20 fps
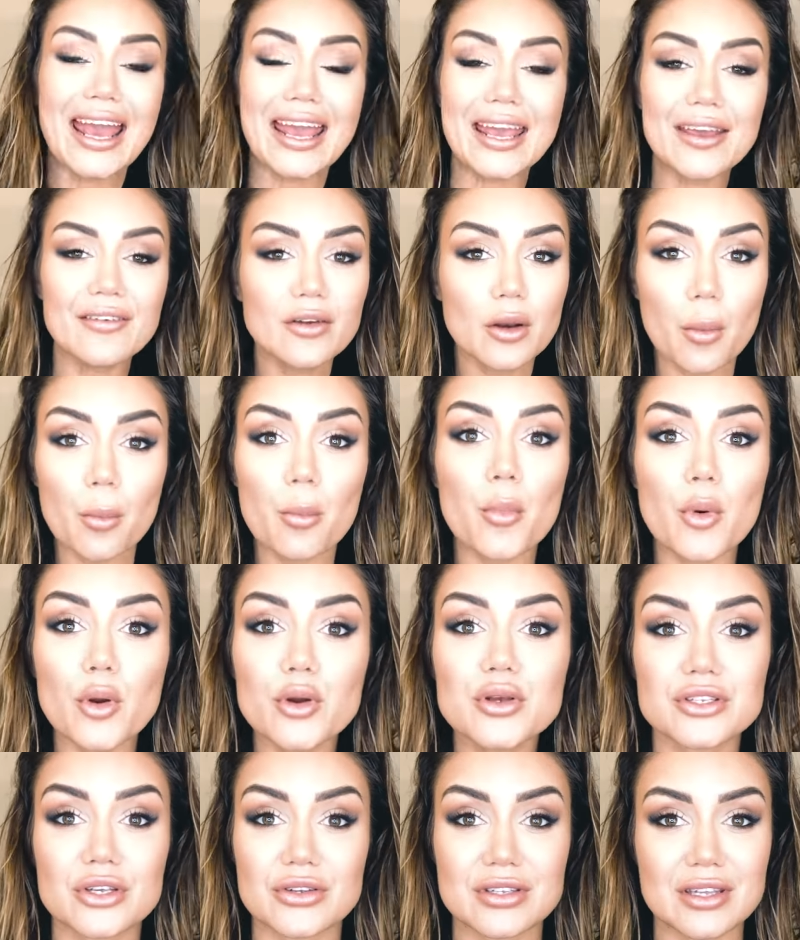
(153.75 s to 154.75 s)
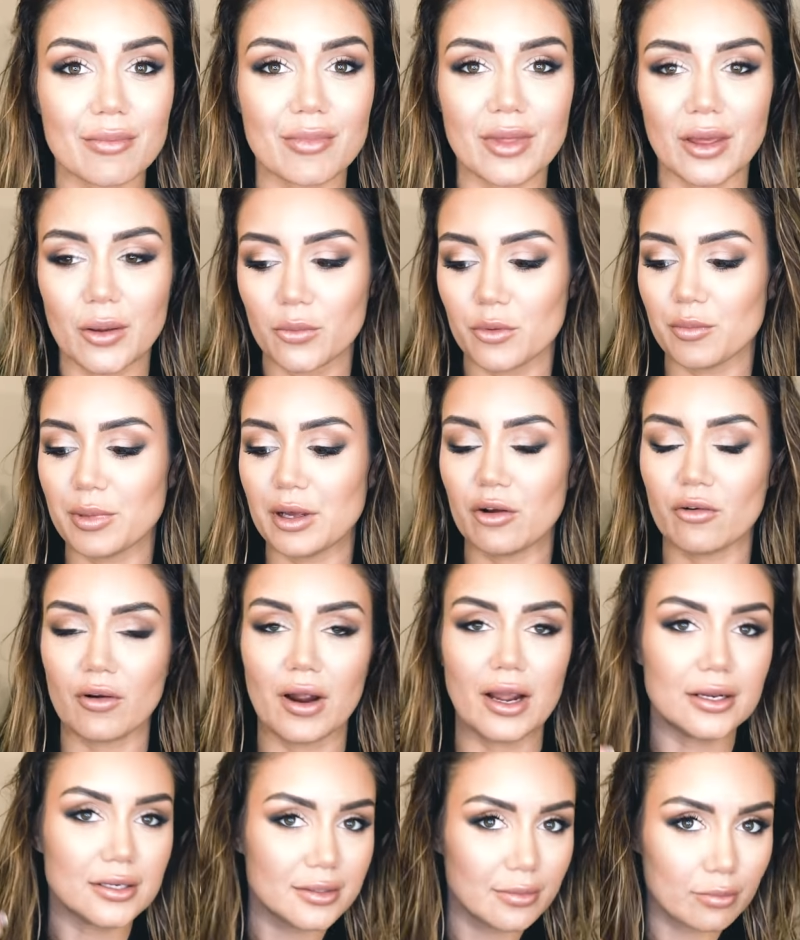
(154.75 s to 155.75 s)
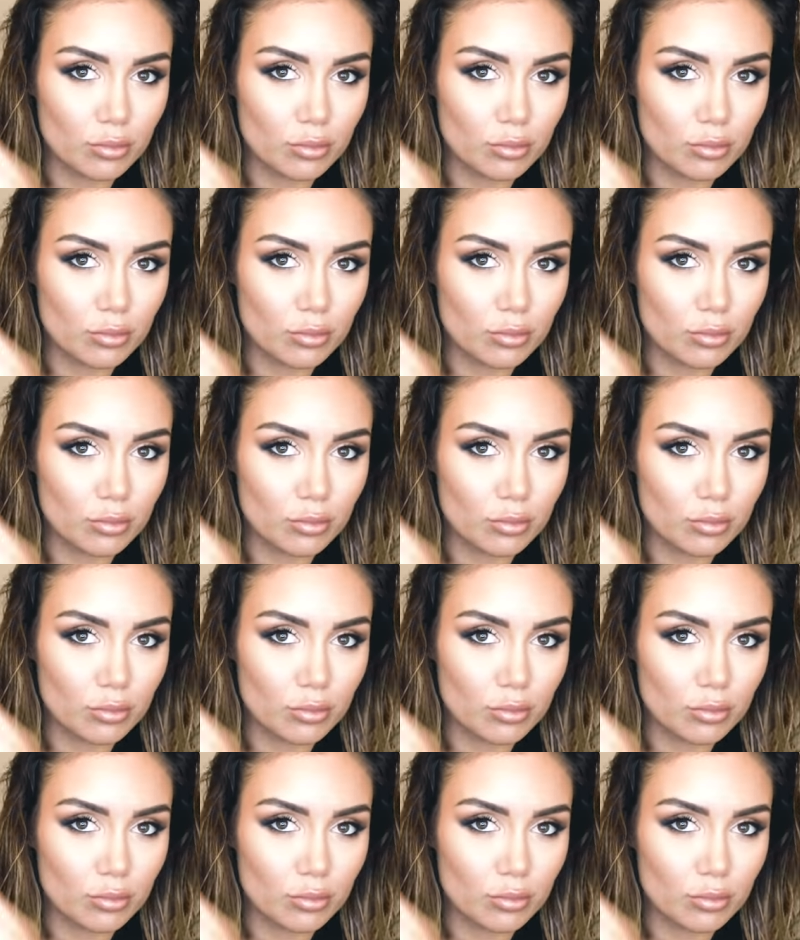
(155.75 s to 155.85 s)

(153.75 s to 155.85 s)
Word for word: Even a mousse or something would be great.